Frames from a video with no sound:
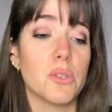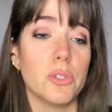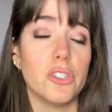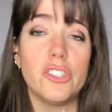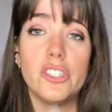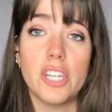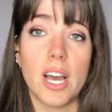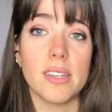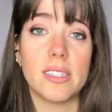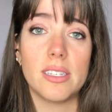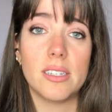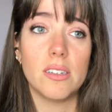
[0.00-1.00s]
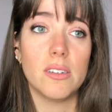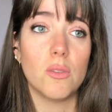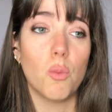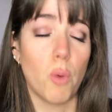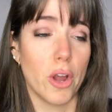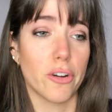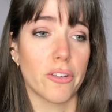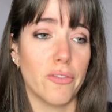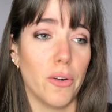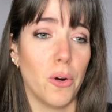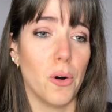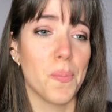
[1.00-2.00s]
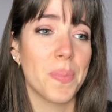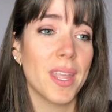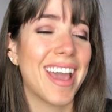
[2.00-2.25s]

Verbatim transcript: was just wonderful.